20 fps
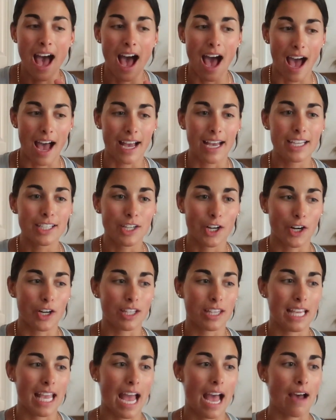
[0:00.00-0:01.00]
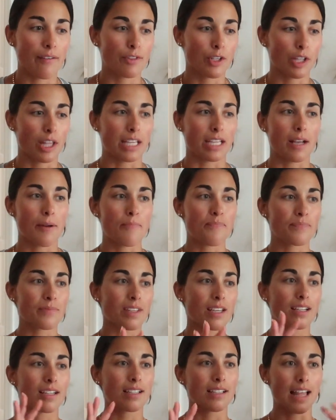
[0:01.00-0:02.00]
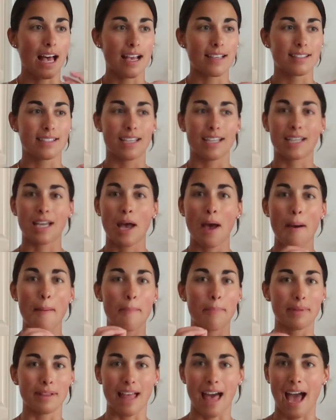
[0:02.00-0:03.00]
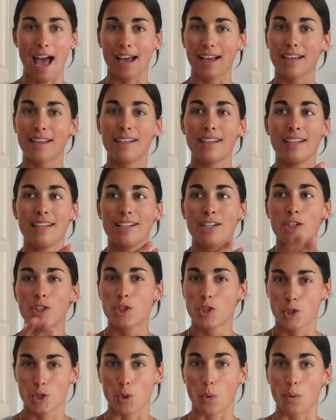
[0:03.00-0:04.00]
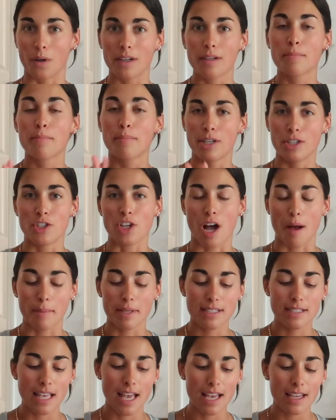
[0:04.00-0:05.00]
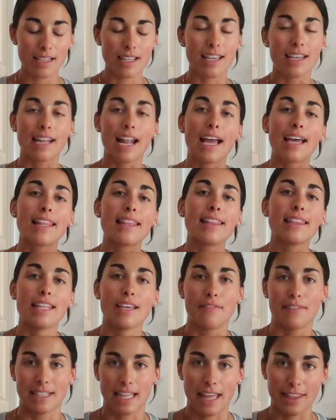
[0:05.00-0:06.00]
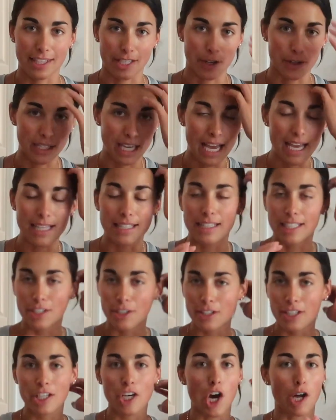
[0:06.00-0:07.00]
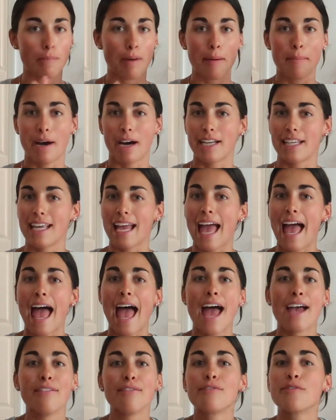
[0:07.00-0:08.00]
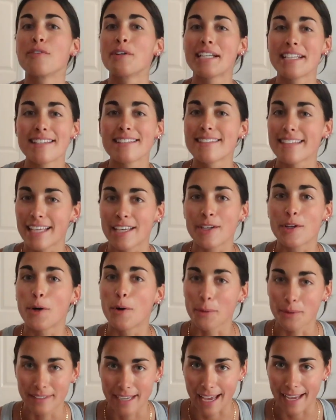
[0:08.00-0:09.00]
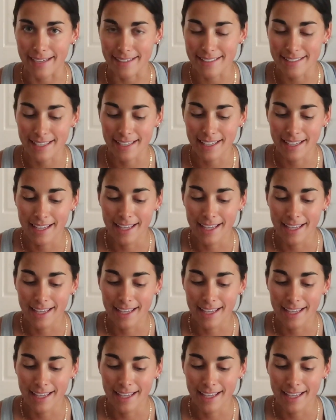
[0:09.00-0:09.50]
I currently have the like classic black short pajama set and I live in that thing, okay? Literally on my body every single night.